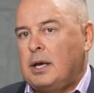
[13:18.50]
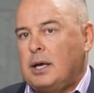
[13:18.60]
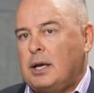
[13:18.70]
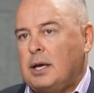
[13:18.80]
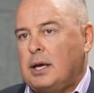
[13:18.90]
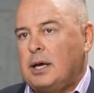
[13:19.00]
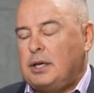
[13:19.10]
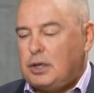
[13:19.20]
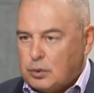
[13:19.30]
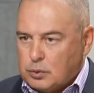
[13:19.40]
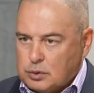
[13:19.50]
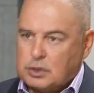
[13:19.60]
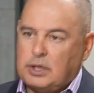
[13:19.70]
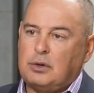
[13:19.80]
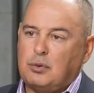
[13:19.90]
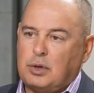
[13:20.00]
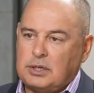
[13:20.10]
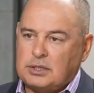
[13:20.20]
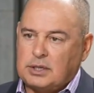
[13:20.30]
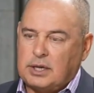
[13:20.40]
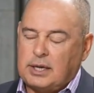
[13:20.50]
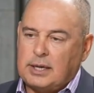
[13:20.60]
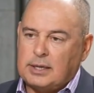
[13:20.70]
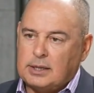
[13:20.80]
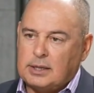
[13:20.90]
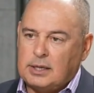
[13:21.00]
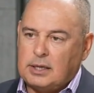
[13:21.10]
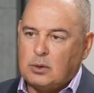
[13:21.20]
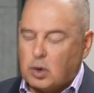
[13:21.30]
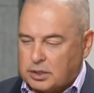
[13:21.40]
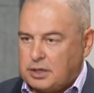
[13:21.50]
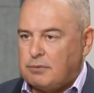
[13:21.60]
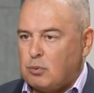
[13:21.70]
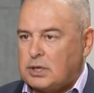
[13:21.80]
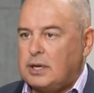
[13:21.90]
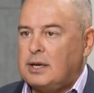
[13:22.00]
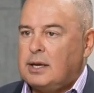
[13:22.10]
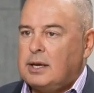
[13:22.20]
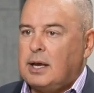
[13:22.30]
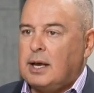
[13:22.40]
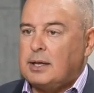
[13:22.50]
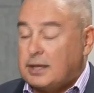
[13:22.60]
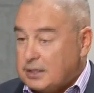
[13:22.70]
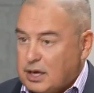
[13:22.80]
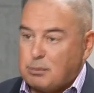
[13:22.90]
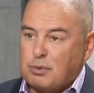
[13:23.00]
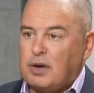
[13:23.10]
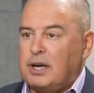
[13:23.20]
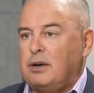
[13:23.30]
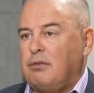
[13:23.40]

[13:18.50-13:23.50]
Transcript: a huge increase in the quality of water that is now provided